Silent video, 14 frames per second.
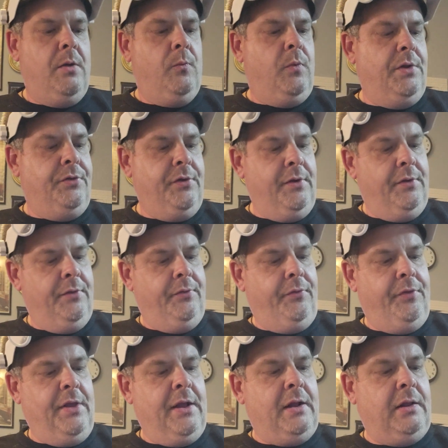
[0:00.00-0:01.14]
which is
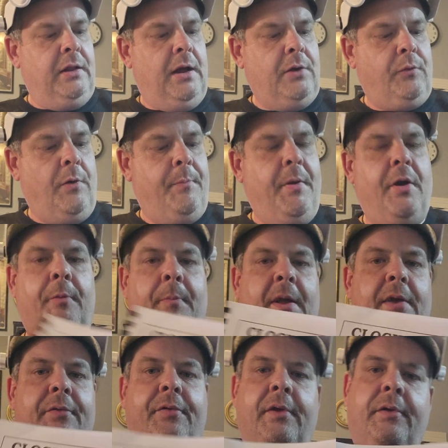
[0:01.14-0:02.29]
the Clock Repair
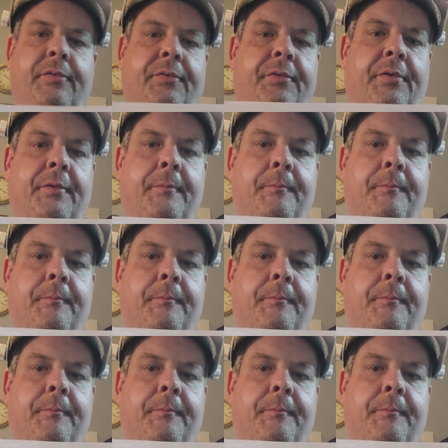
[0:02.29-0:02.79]
Basics.